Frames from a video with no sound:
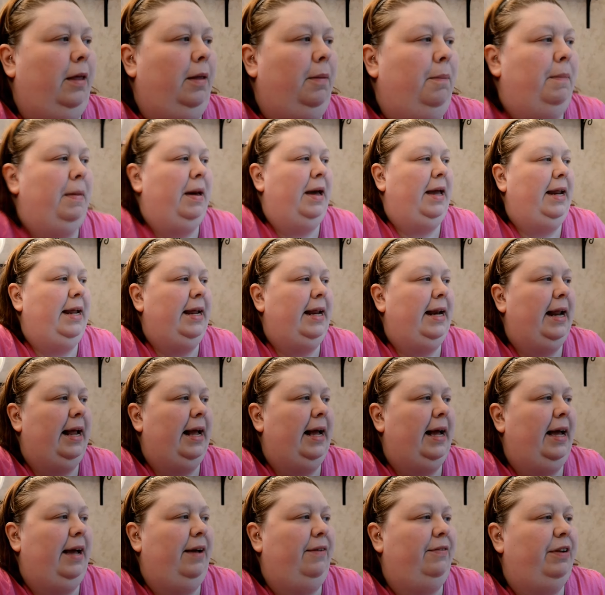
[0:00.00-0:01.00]
Maddie and
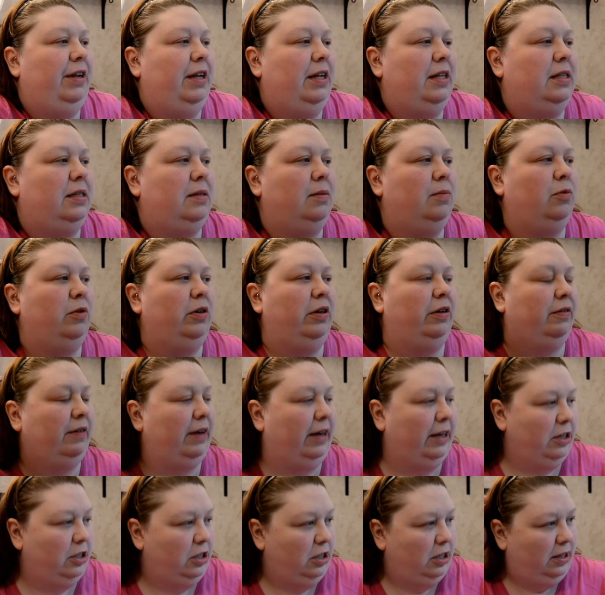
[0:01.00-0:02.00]
I have done some
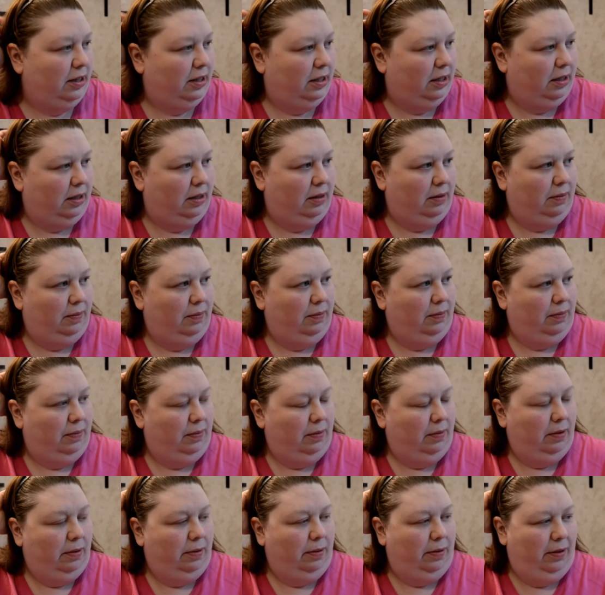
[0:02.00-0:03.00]
rearranging in
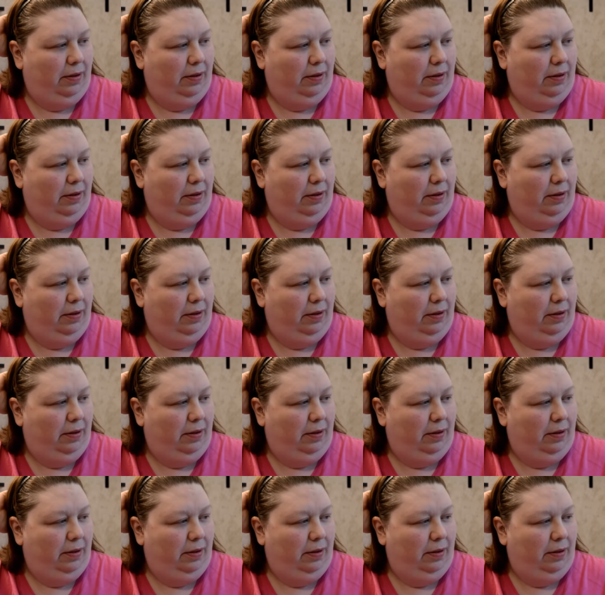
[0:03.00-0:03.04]
the, the,